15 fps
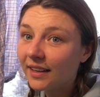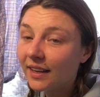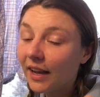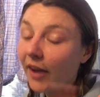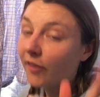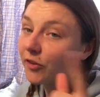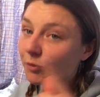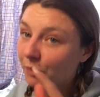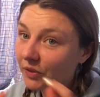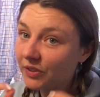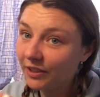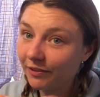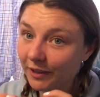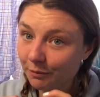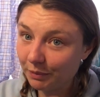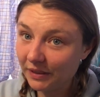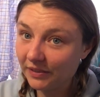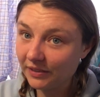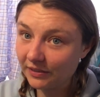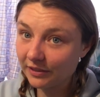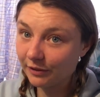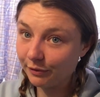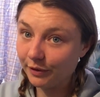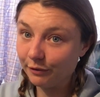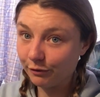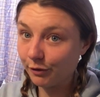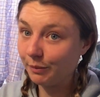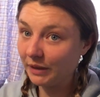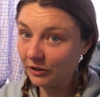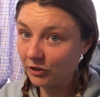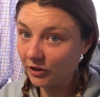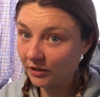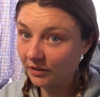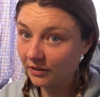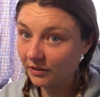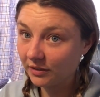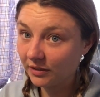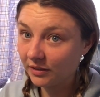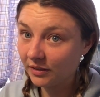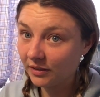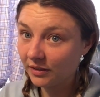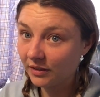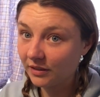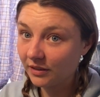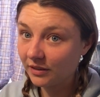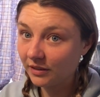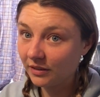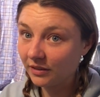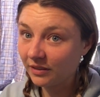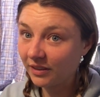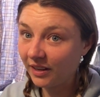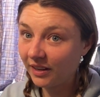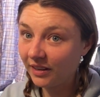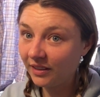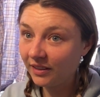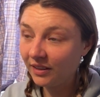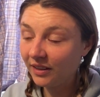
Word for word: of specific pieces of information? Okay?